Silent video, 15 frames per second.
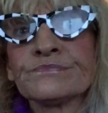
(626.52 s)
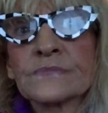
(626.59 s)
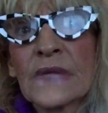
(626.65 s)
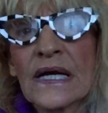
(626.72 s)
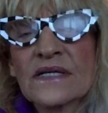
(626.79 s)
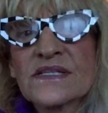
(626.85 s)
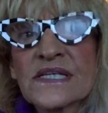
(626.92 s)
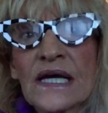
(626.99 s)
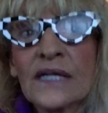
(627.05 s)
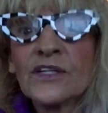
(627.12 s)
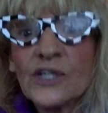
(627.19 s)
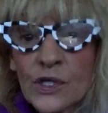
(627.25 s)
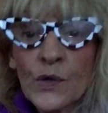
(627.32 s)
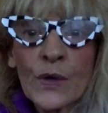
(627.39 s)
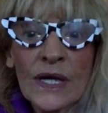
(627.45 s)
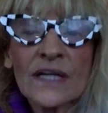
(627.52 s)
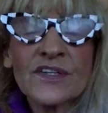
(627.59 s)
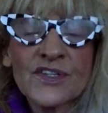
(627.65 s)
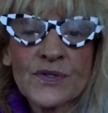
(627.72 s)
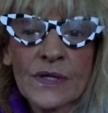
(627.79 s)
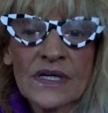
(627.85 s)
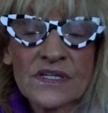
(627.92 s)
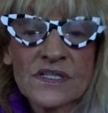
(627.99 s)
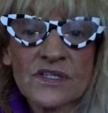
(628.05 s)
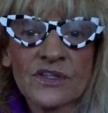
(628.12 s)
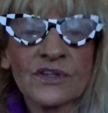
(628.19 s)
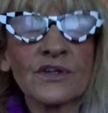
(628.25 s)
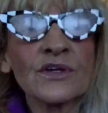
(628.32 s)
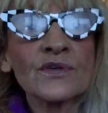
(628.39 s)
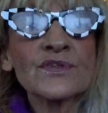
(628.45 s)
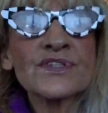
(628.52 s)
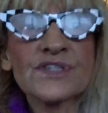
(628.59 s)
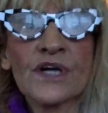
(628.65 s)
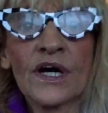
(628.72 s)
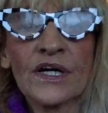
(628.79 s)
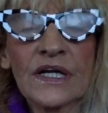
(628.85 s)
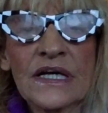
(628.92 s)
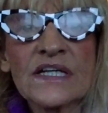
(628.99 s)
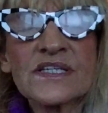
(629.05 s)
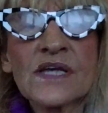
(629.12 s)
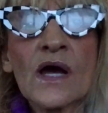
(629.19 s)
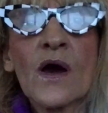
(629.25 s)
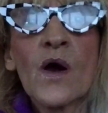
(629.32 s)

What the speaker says: let's say, new interests, new studies